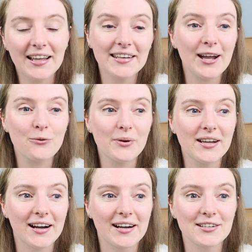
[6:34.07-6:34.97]
And now
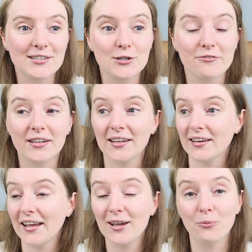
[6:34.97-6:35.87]
we are discovering
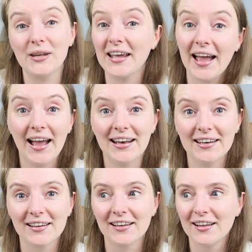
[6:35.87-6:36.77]
that hey, we
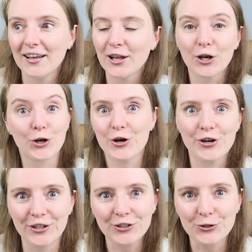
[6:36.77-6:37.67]
can
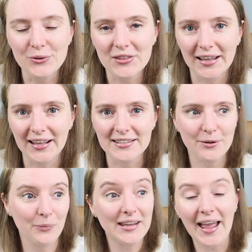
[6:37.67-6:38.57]
learn new things
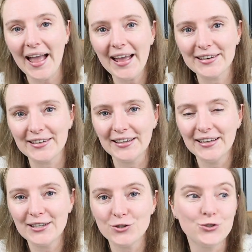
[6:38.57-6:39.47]
and we can
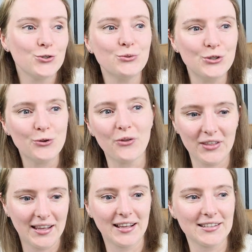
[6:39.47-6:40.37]
do new
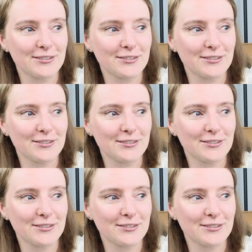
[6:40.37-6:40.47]
things.